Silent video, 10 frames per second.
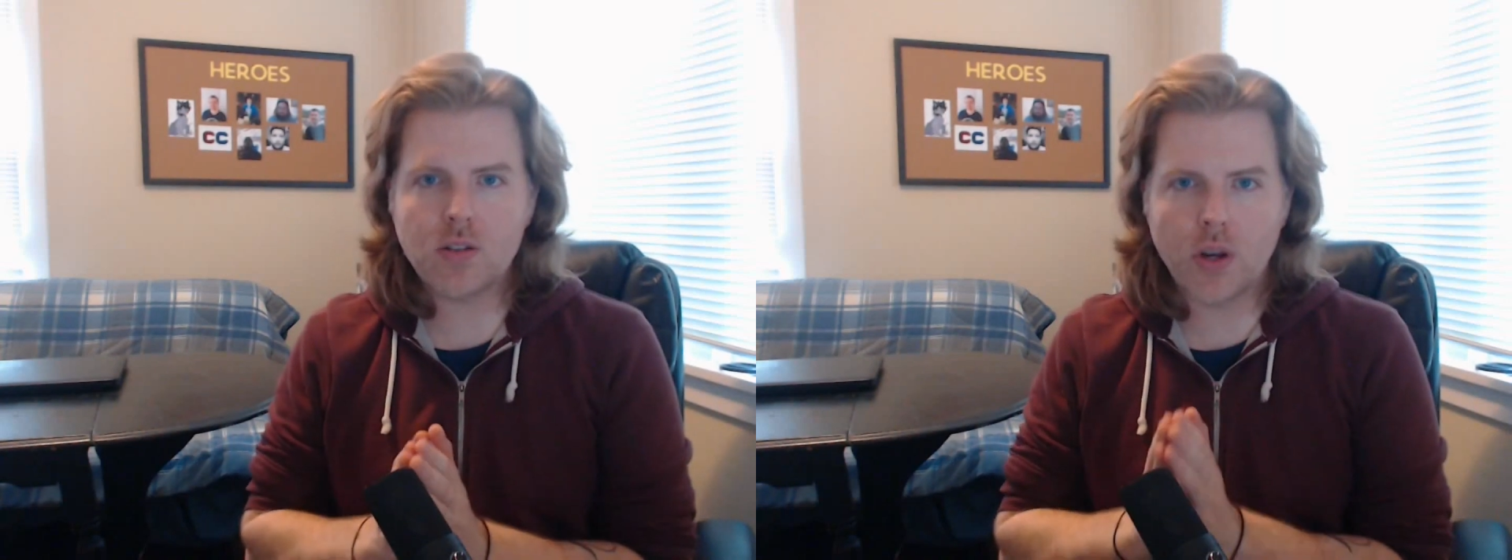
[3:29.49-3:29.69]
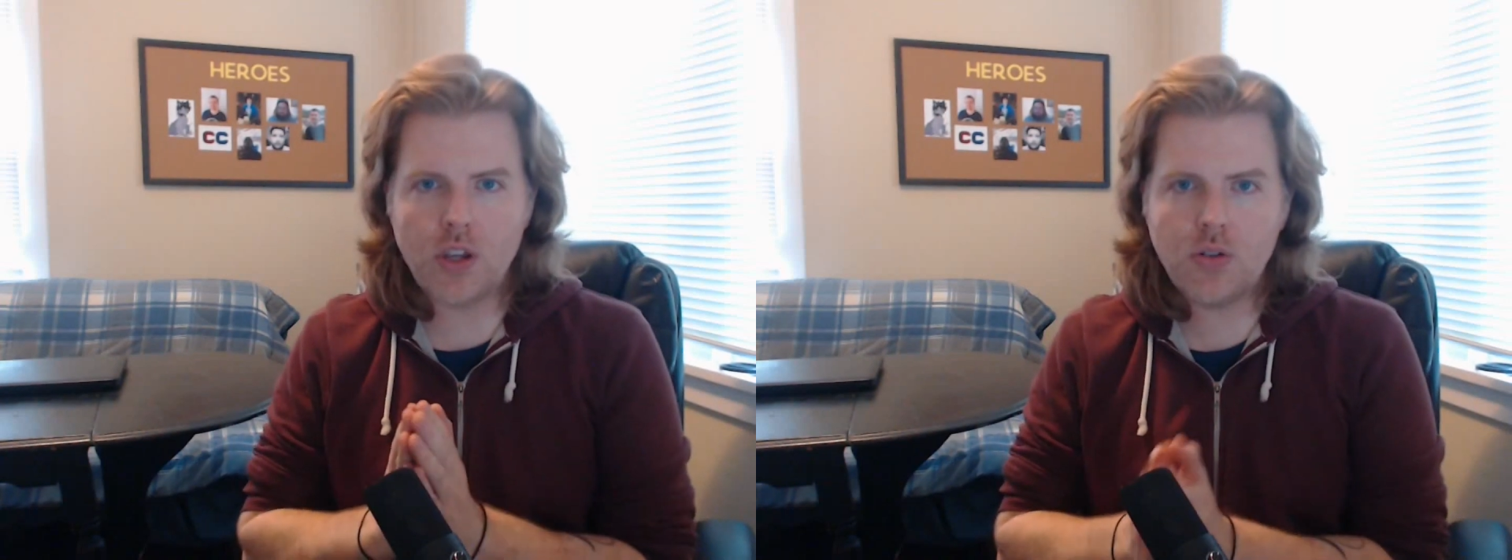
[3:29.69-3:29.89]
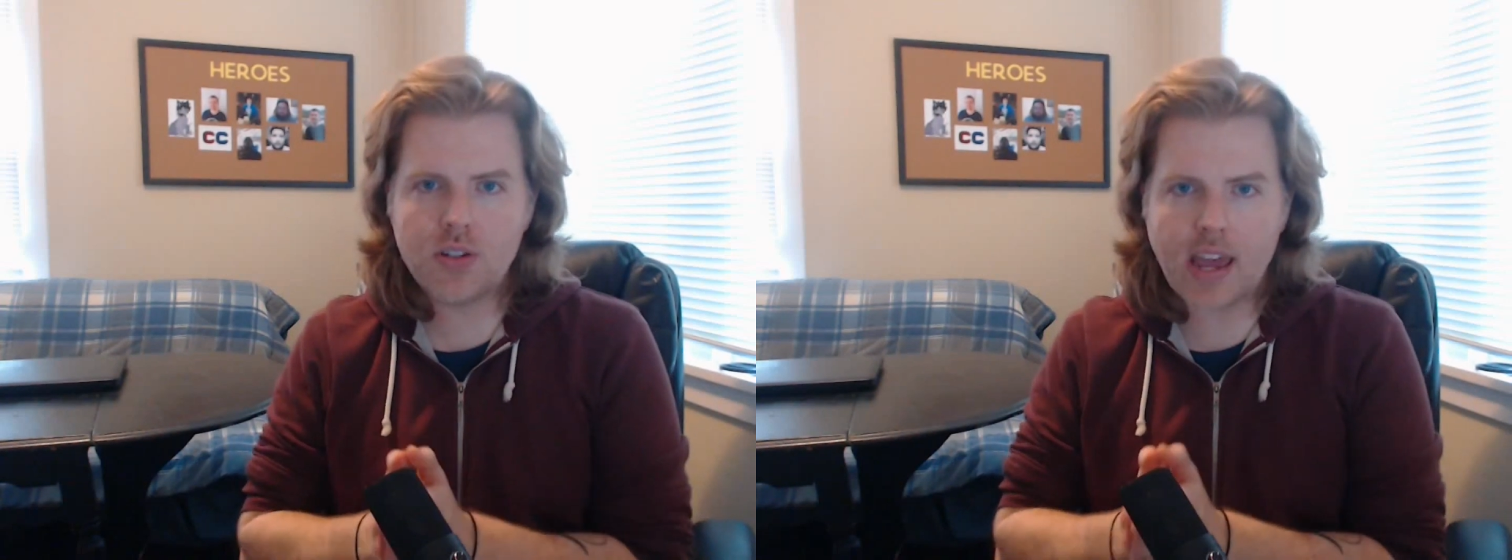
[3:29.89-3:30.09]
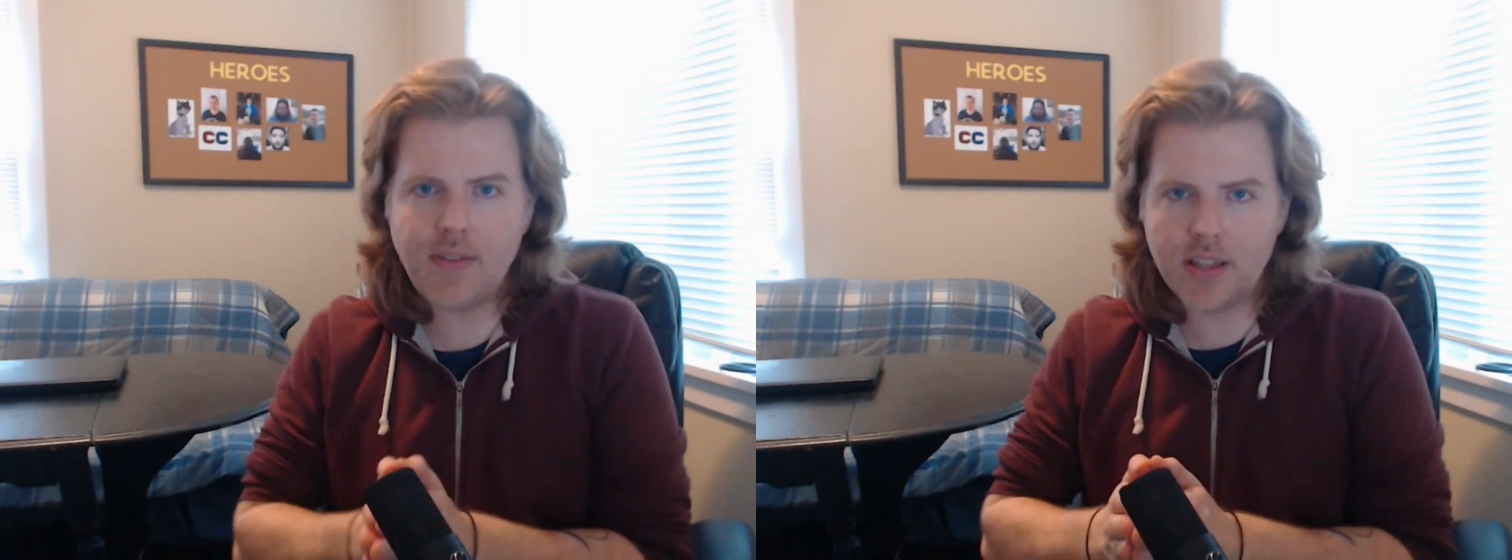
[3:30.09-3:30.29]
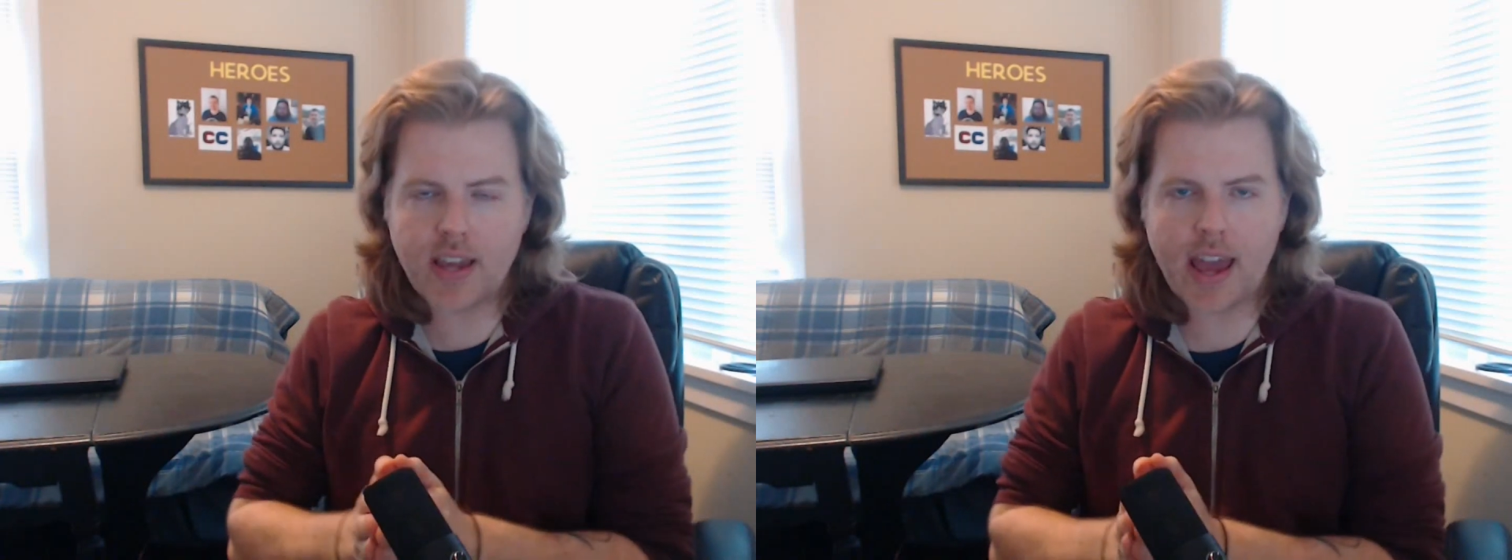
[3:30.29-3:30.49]
when you save
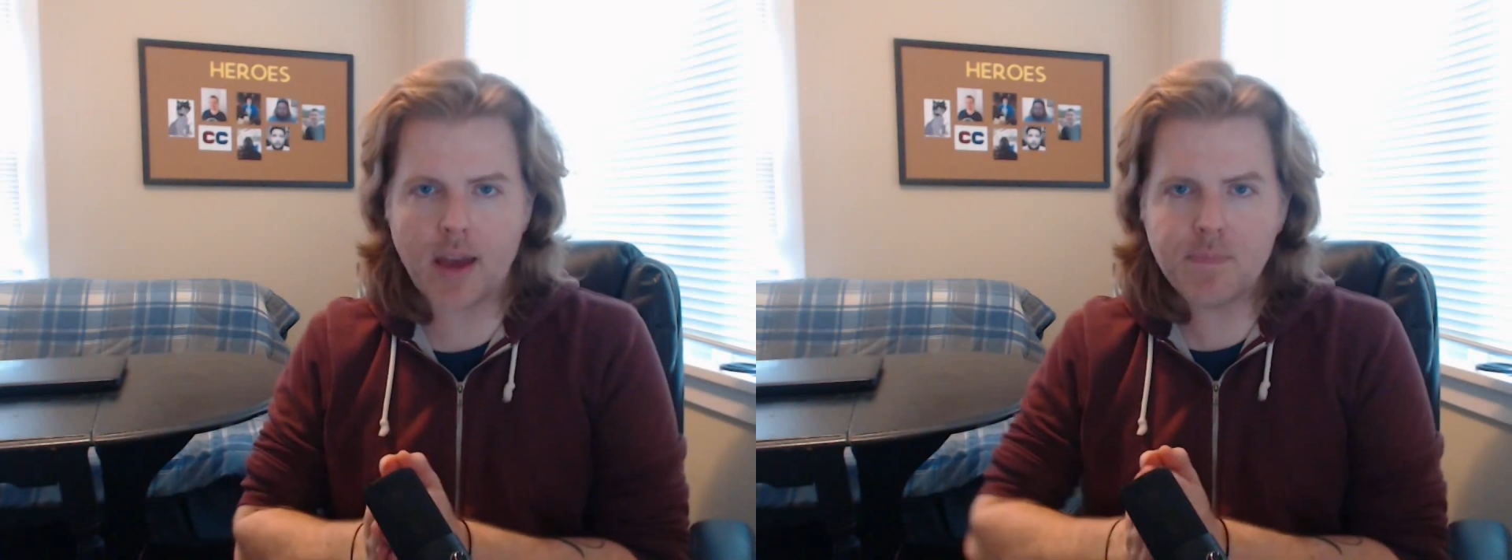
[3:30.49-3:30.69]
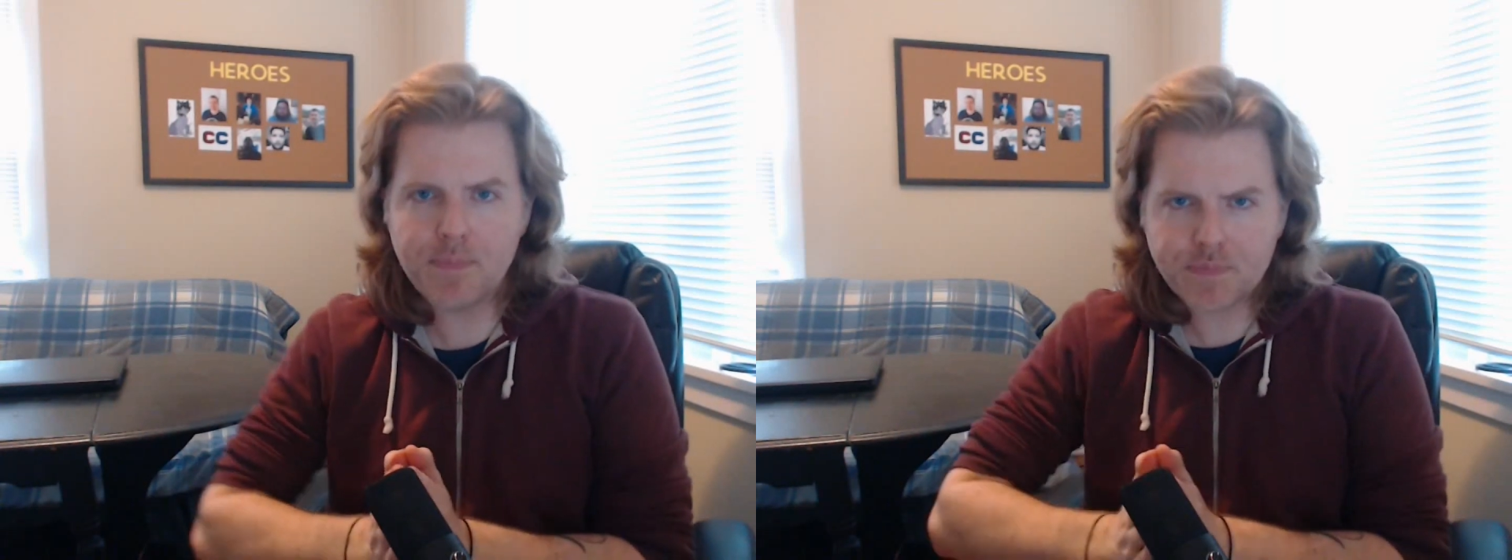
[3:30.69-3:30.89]
the game